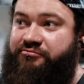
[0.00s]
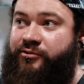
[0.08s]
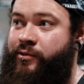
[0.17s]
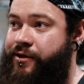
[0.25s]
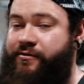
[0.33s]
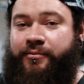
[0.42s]

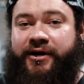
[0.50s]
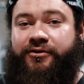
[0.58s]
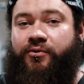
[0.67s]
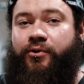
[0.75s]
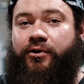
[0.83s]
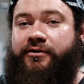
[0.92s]
whether it be on the
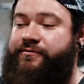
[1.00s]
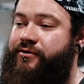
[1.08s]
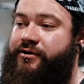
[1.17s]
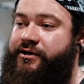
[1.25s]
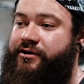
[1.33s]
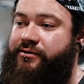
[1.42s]
wall in
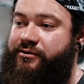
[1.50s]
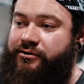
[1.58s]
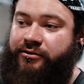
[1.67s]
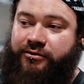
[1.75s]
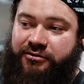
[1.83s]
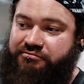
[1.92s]
front of you
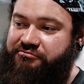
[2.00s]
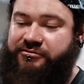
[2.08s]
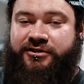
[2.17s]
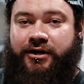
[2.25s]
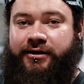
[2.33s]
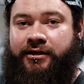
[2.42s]
or
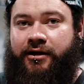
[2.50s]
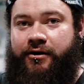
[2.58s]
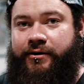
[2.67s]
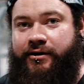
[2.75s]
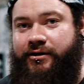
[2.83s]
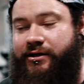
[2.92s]
slightly
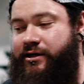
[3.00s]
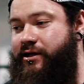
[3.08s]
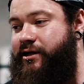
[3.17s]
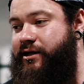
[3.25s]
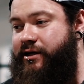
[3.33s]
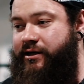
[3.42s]
lower.
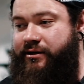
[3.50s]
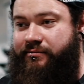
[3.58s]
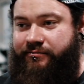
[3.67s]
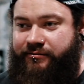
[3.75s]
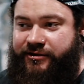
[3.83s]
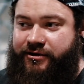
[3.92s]

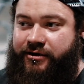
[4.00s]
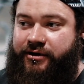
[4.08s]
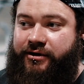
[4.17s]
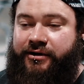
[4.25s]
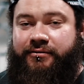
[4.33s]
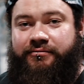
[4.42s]
It's
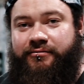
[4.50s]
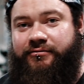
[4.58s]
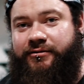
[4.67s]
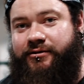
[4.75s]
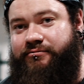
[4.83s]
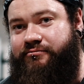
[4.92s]
going to
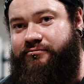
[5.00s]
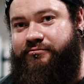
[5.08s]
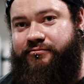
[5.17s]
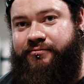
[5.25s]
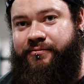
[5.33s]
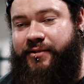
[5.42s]

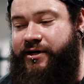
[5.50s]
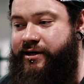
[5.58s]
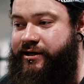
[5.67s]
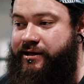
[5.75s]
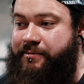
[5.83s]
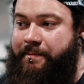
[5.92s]
be
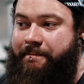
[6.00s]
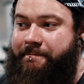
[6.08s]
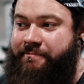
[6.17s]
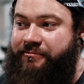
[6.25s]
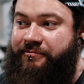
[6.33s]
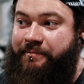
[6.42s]

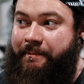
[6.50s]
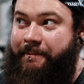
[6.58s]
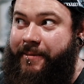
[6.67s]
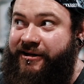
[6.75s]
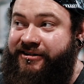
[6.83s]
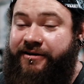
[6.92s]

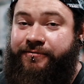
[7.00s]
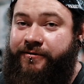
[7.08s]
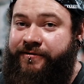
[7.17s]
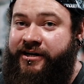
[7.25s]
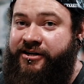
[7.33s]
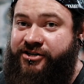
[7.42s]
different
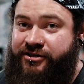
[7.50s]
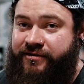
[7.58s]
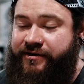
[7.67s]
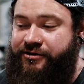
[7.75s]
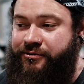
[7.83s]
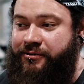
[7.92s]
for each
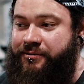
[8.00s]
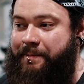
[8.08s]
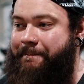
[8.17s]
individual.